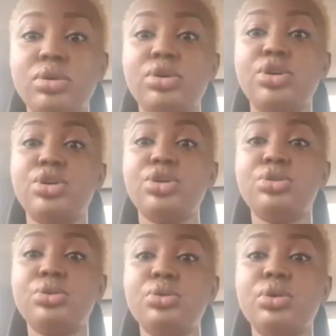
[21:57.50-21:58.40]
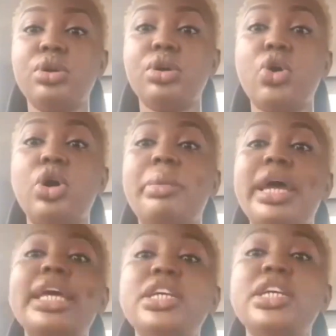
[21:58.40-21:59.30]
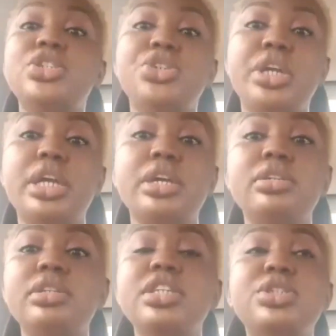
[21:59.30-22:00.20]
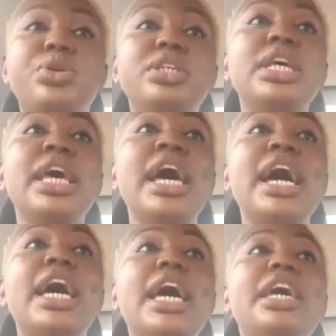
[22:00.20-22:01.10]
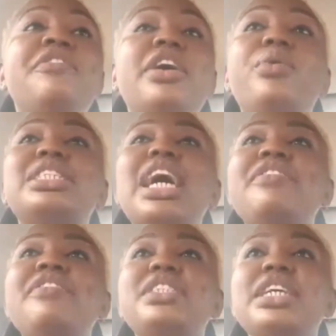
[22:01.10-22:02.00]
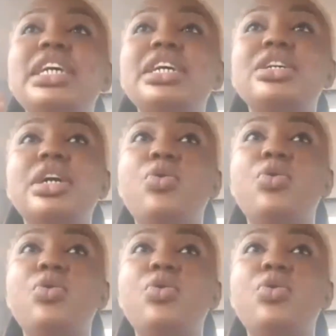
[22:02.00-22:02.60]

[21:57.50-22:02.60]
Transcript: you know, on my healing journey. This was, if I was after a